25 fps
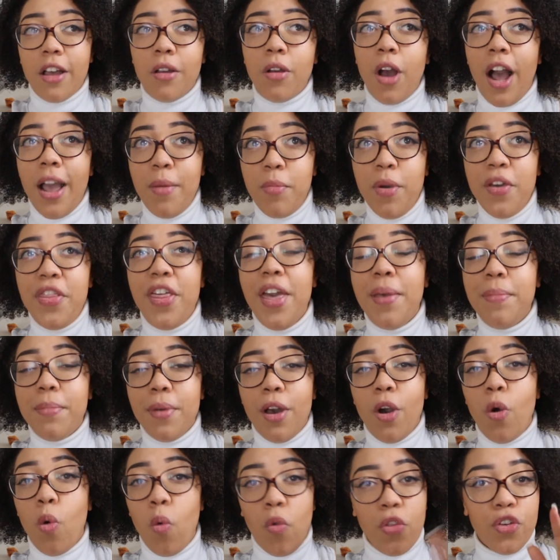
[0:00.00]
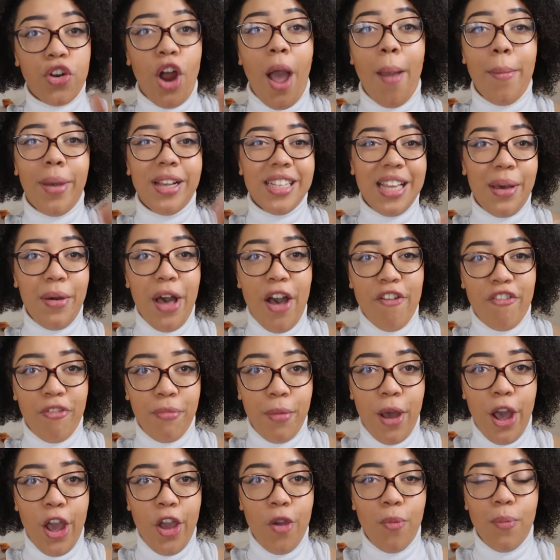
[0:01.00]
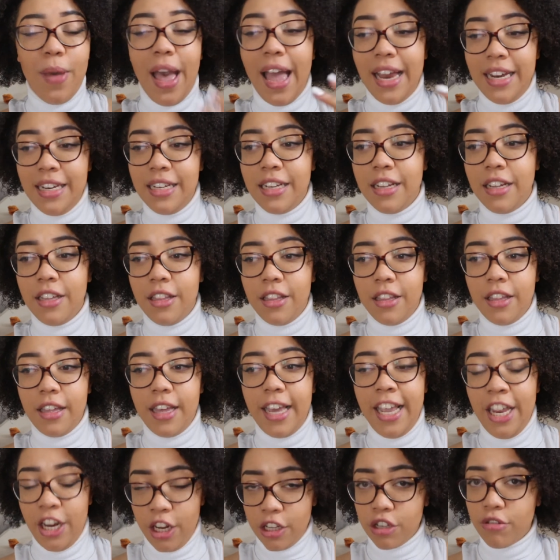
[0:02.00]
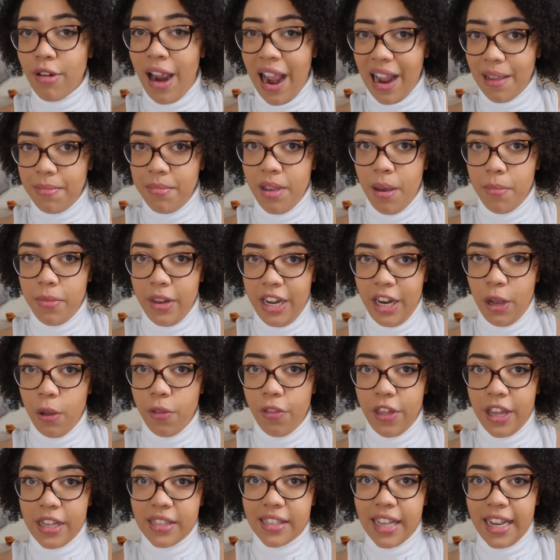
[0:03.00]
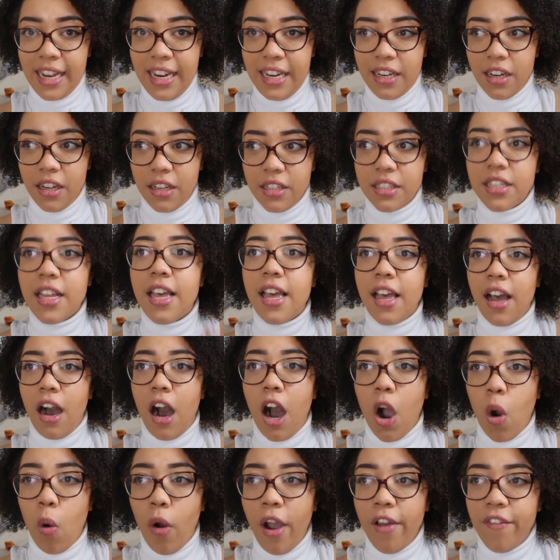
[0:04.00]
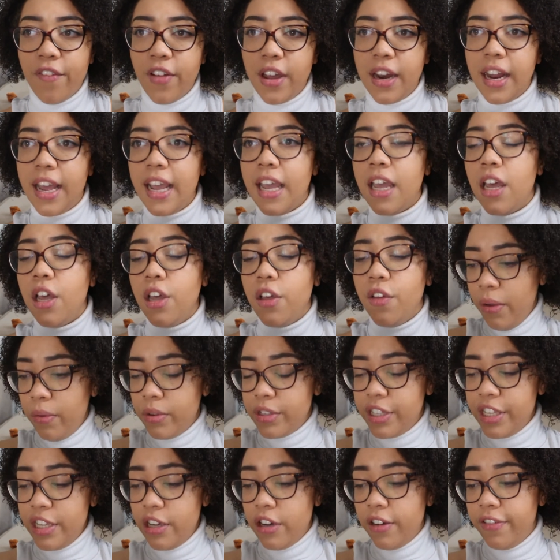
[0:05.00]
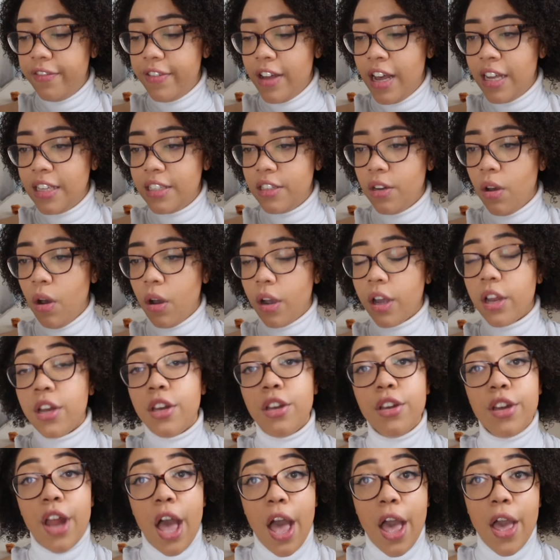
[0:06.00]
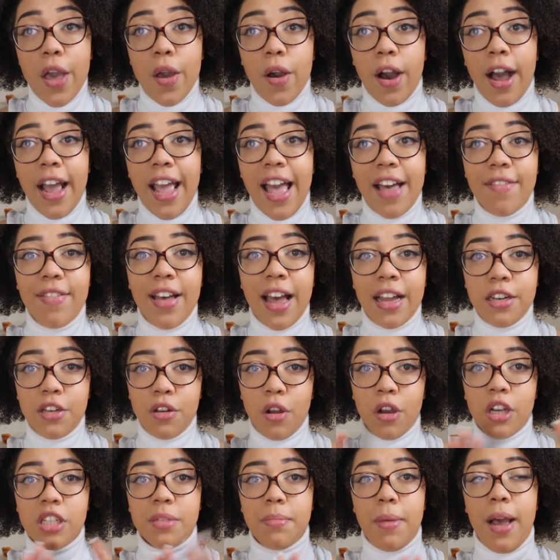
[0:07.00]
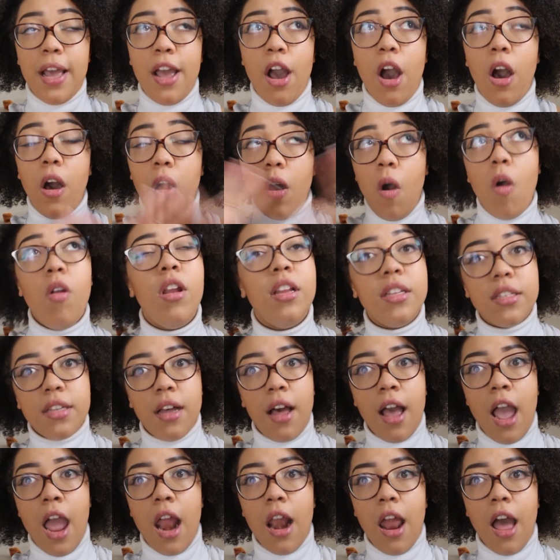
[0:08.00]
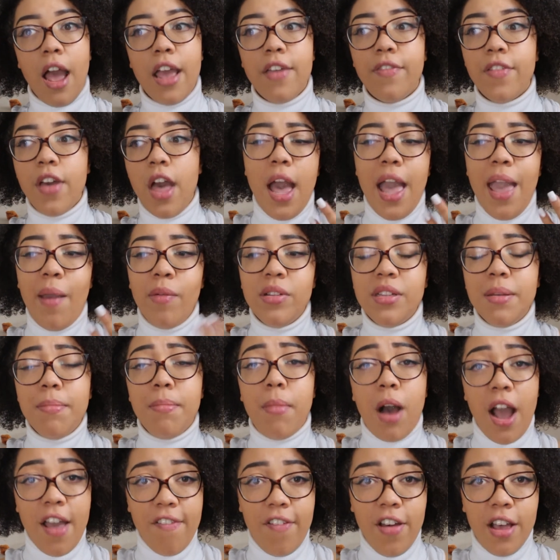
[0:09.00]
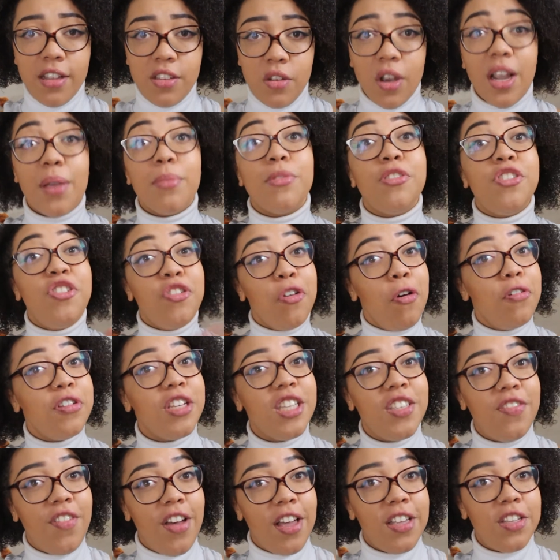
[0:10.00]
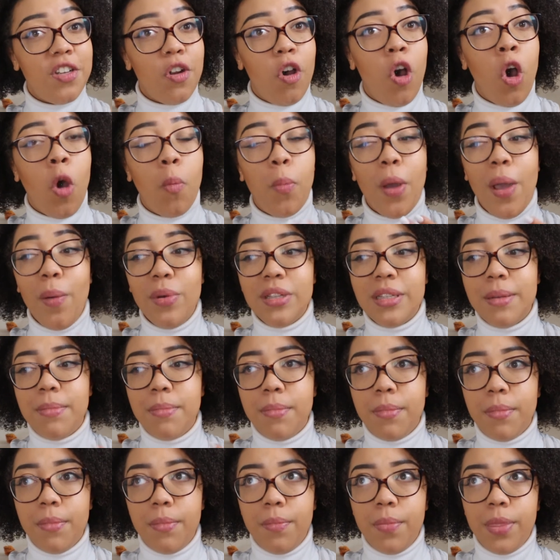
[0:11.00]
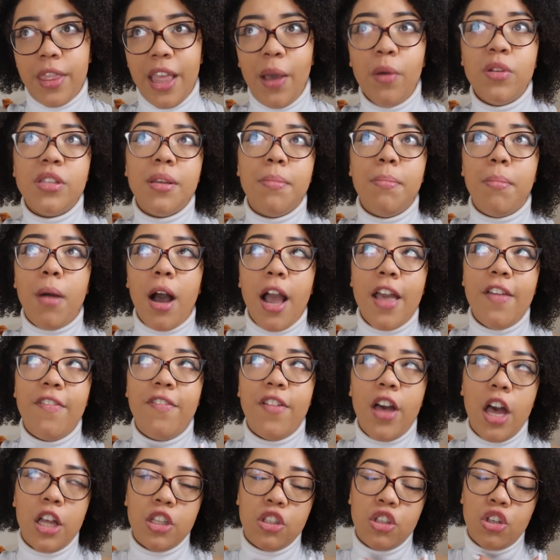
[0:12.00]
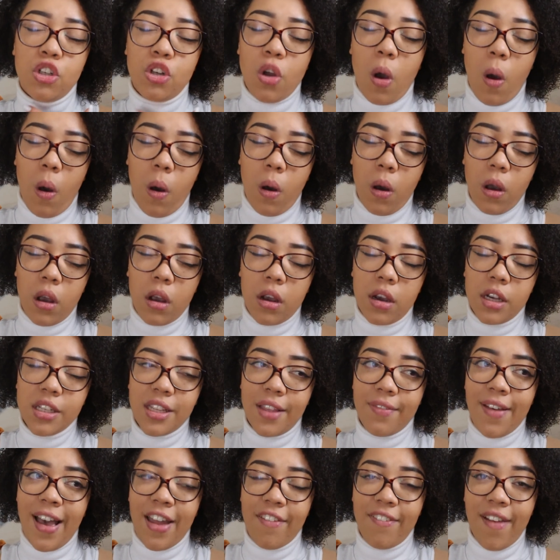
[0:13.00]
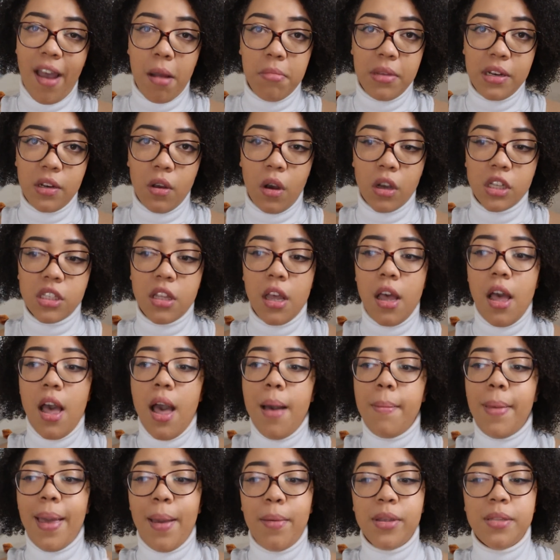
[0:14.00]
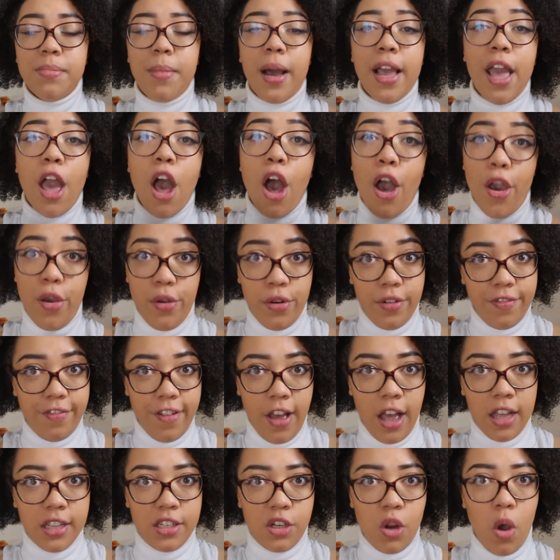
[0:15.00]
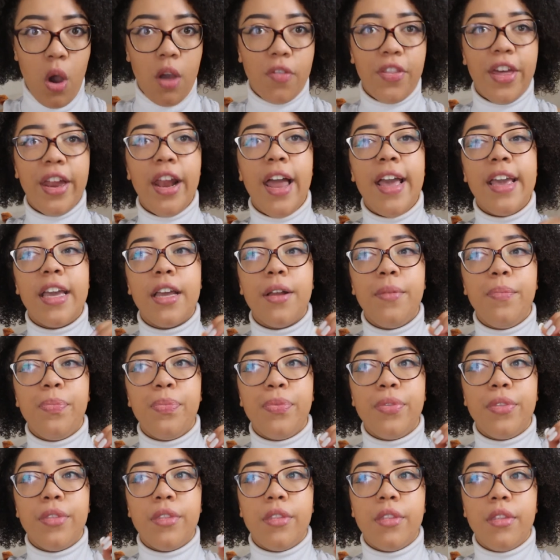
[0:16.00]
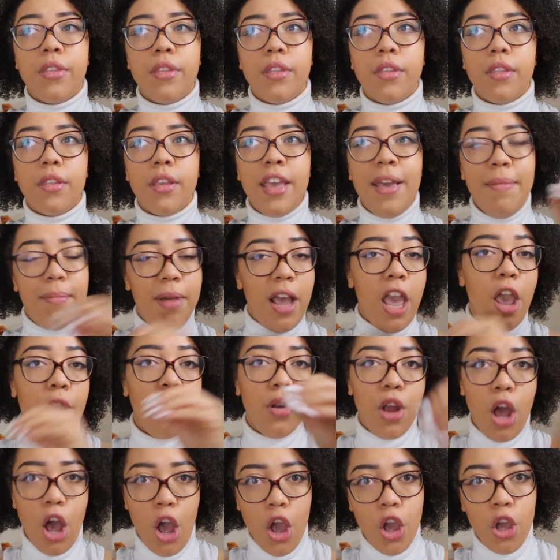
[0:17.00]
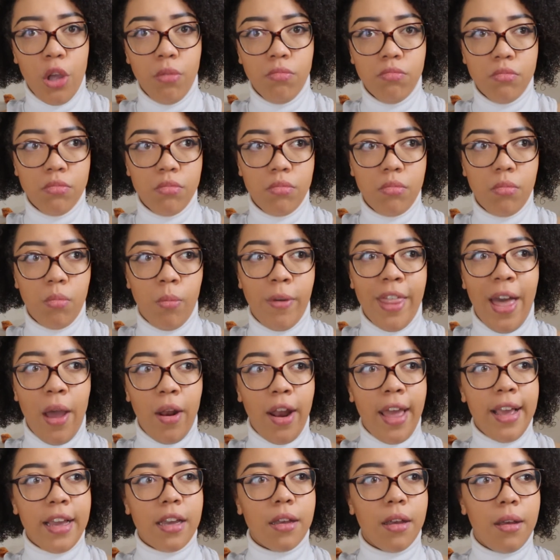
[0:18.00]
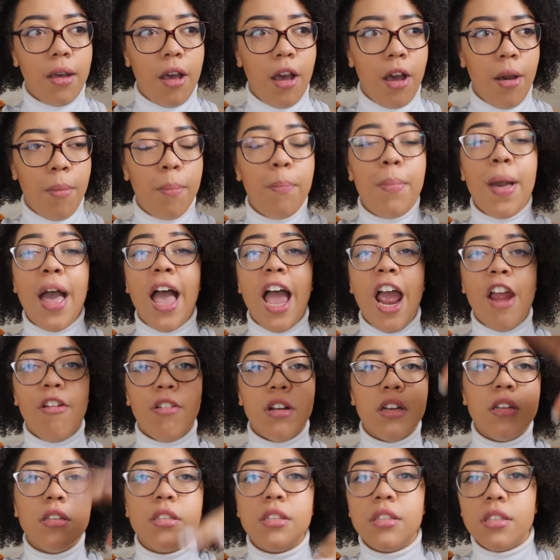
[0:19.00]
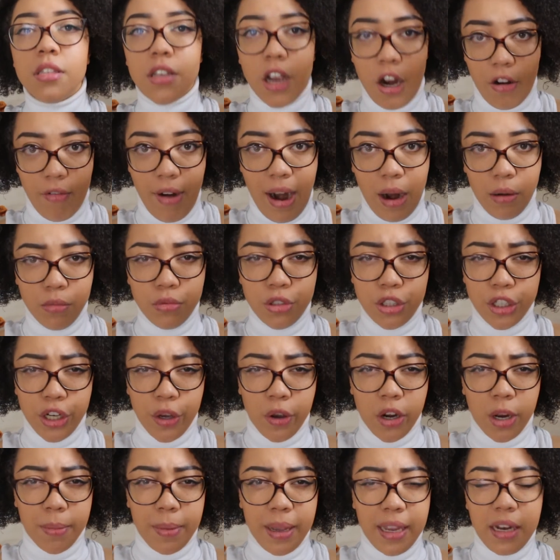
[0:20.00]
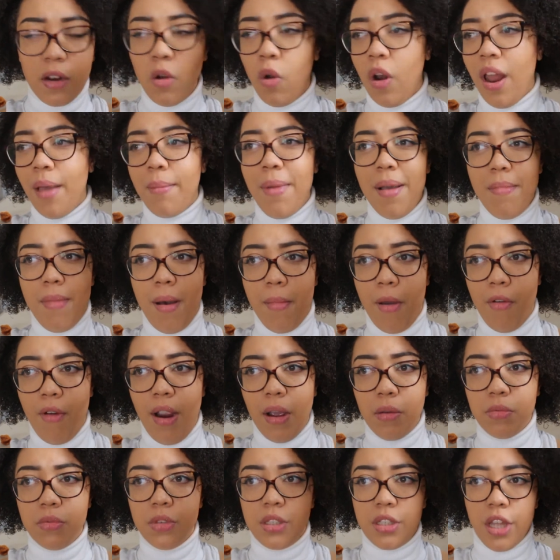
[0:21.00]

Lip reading: I'm with him all the time because I work from home, and he does crack me up. The little things that he does are quite funny. Was he your first dog? No, I have had dogs my whole entire life. It wasn't my first dog. It was George's first dog, but it wasn't my first dog because I've had family dogs, but it was my own first dog that, like, in my own home without, like, parents around, you know what I mean? Or like my mum around.